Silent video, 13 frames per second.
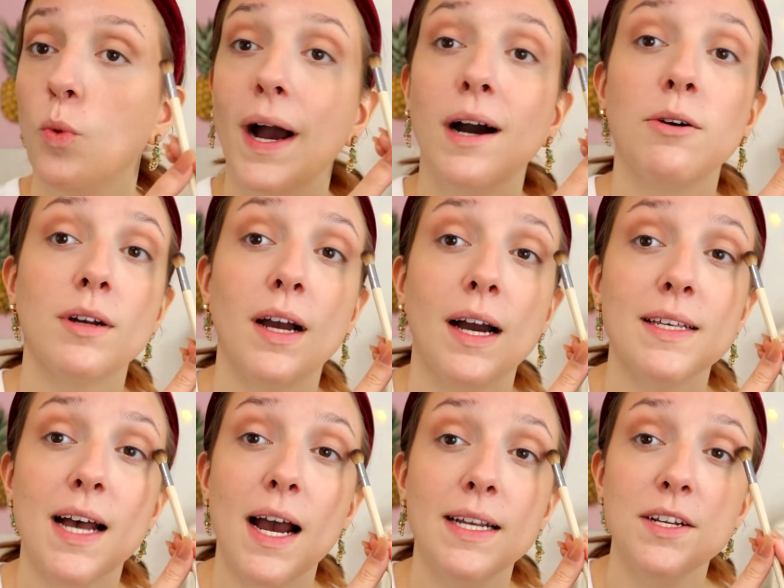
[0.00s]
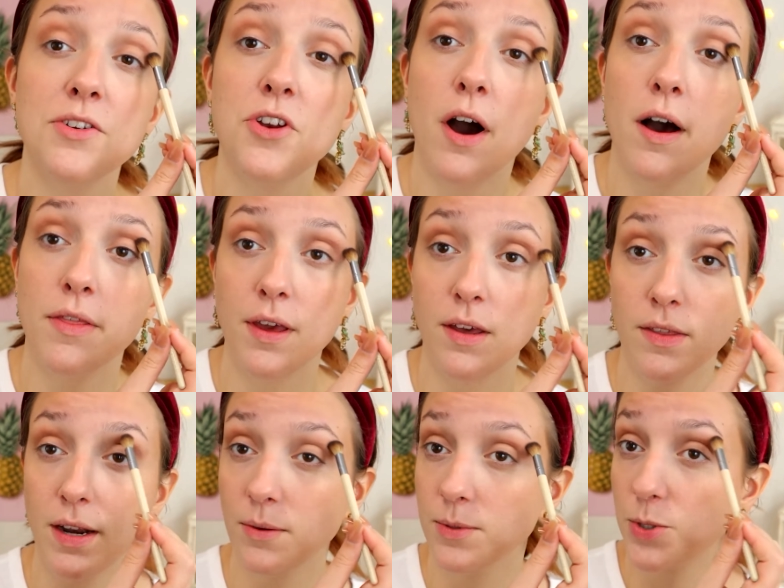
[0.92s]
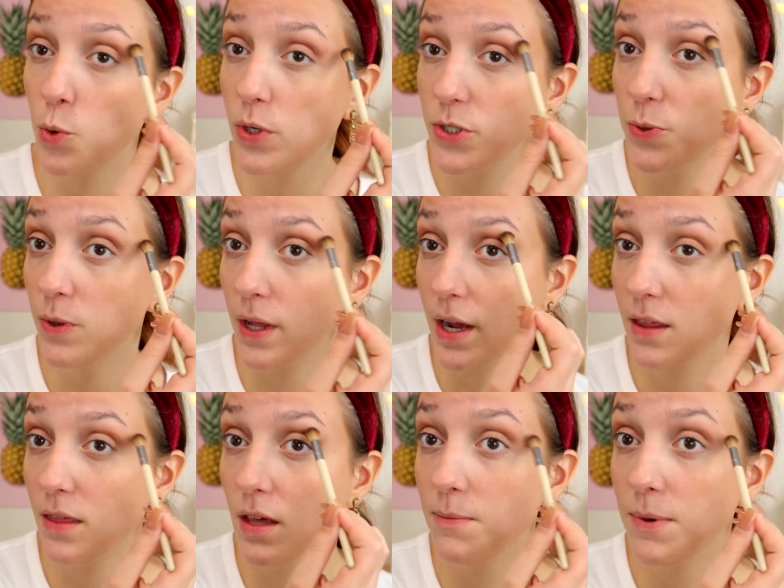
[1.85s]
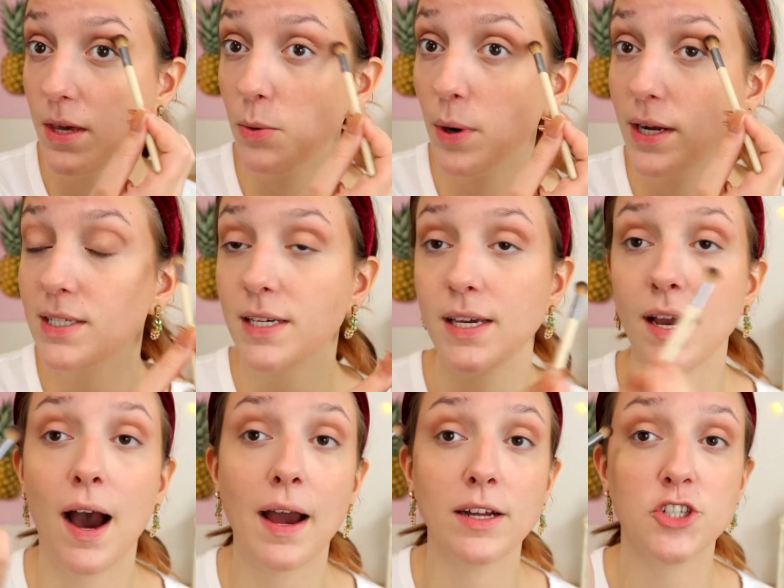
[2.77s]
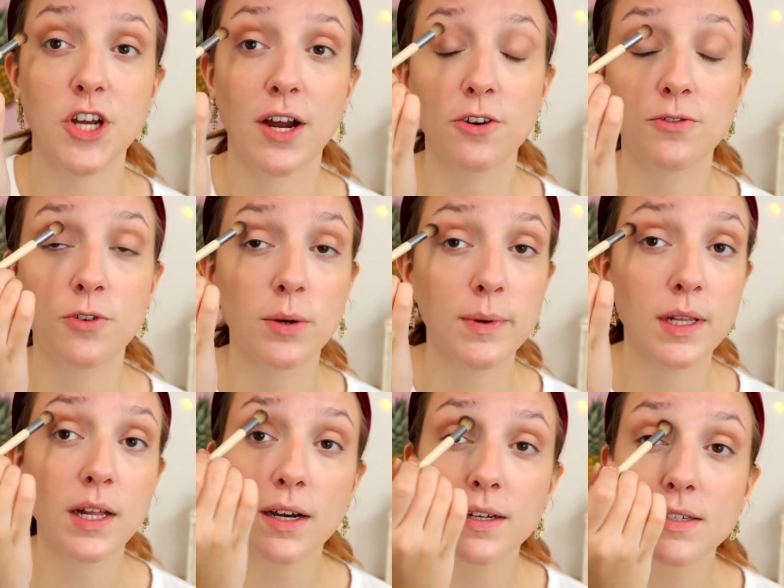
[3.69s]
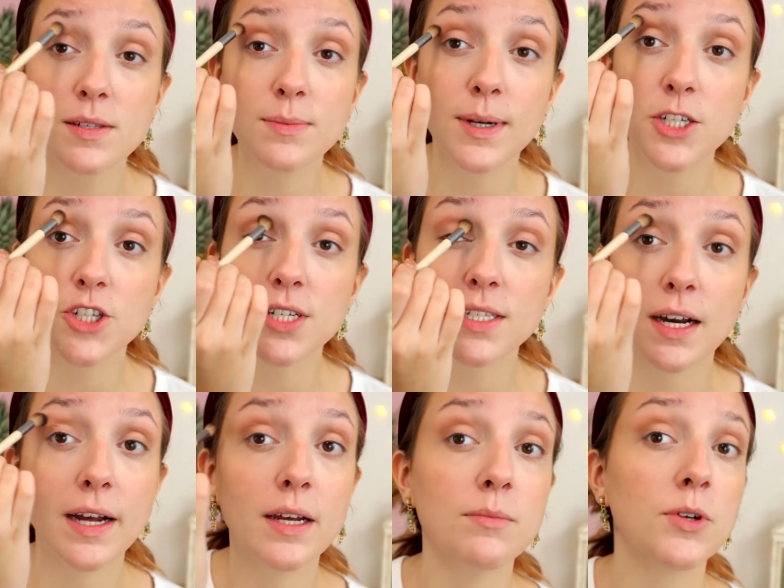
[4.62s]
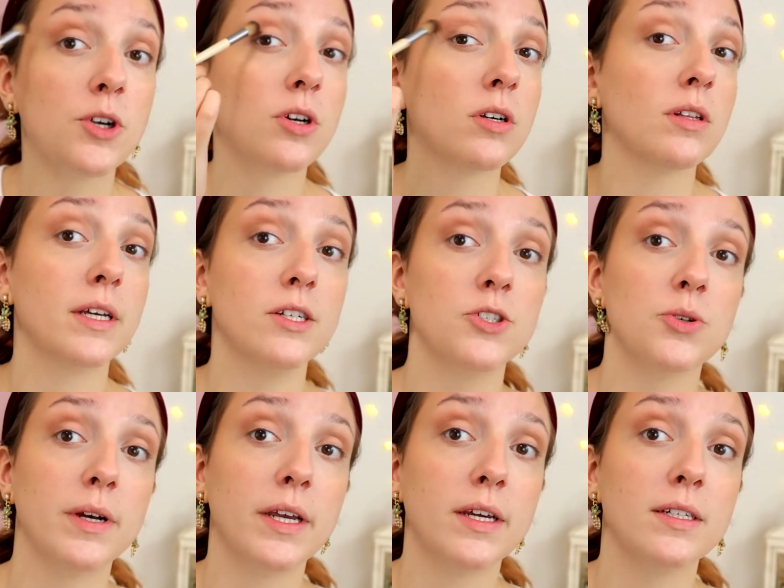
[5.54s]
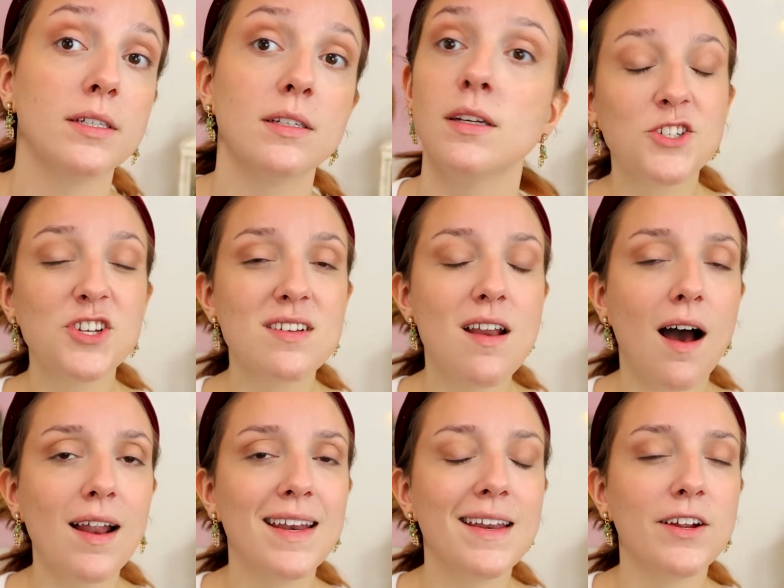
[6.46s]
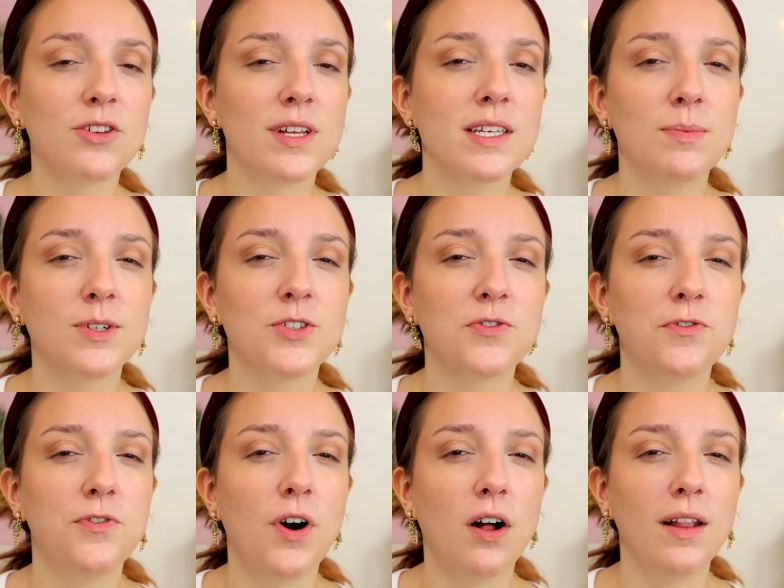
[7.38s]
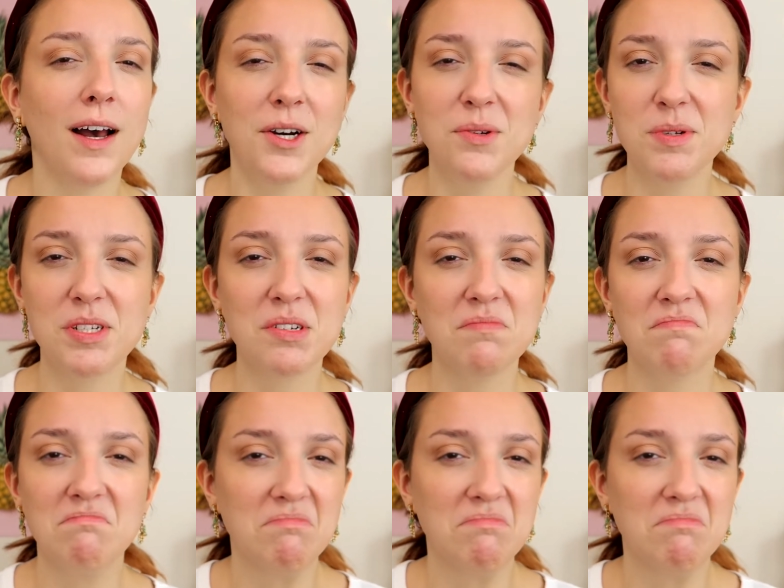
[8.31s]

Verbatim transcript: Wow, guys, I did not think that I was going to like the P Y T eyeshadow formula as much as I am currently enjoying it. It's just not nearly as much fallout